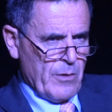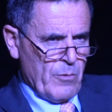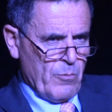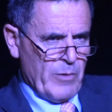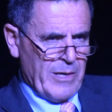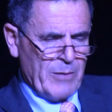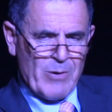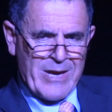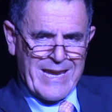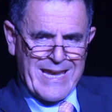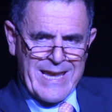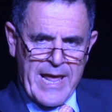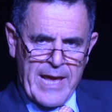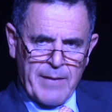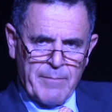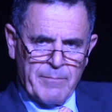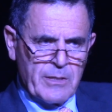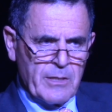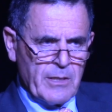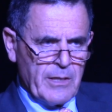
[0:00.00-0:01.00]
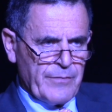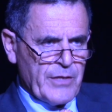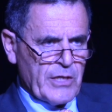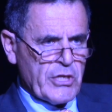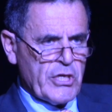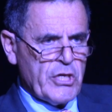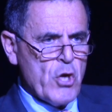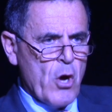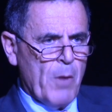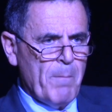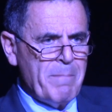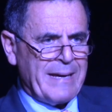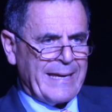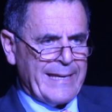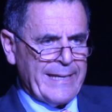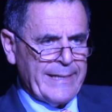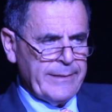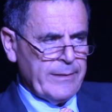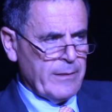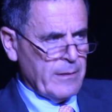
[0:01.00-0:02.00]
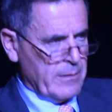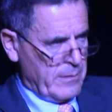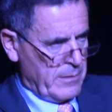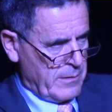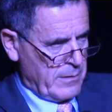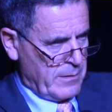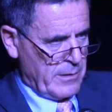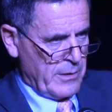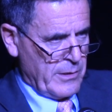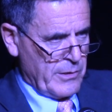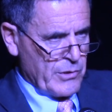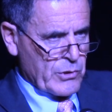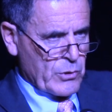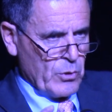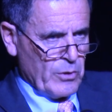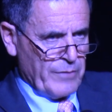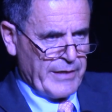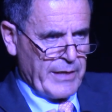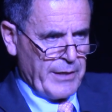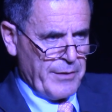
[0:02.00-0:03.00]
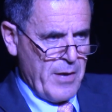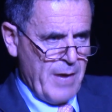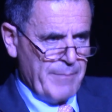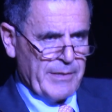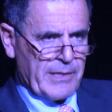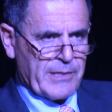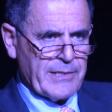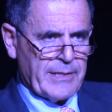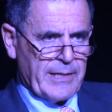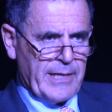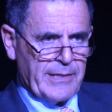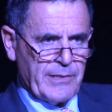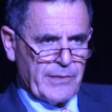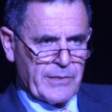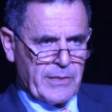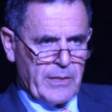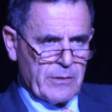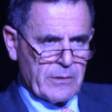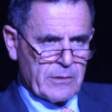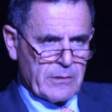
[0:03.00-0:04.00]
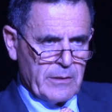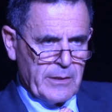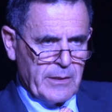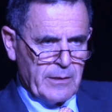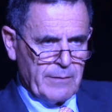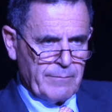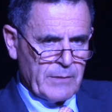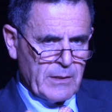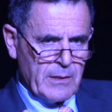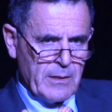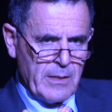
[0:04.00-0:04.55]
when we named the Tyomkin School of Economics at IDC Herzliya.